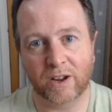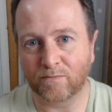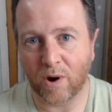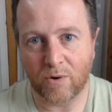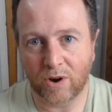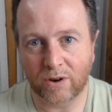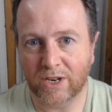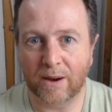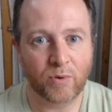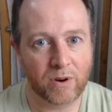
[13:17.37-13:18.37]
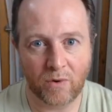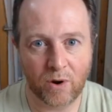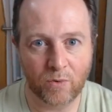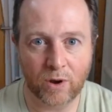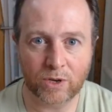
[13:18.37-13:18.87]
lights broken, temporary
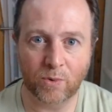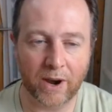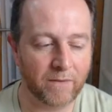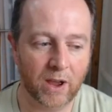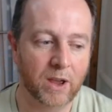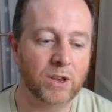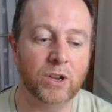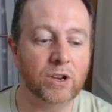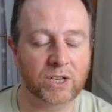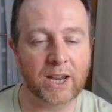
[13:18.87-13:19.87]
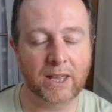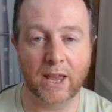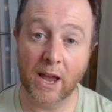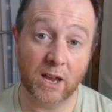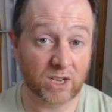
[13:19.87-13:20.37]
roadworks, whatever, you're
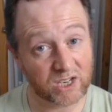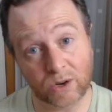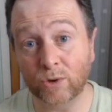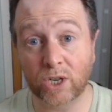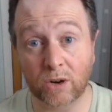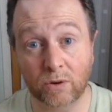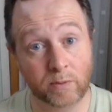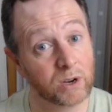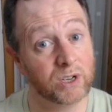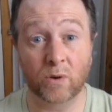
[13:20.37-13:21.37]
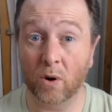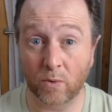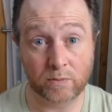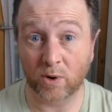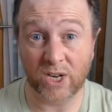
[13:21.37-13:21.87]
sitting there still chilled because
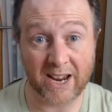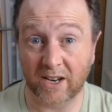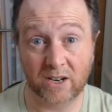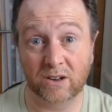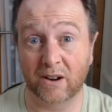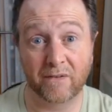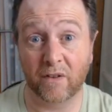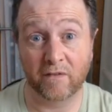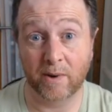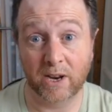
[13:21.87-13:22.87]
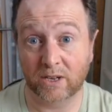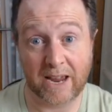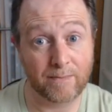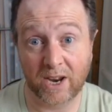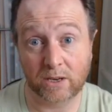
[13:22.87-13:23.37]
you're always projected to turn up 5
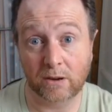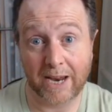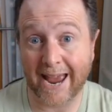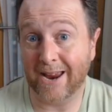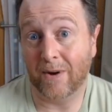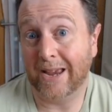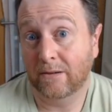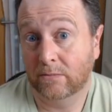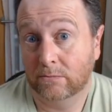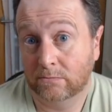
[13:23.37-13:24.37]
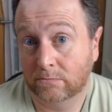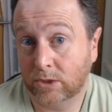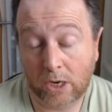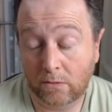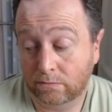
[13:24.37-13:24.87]
minutes, 10 minutes early anyway.
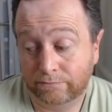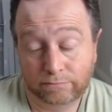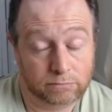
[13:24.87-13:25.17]
So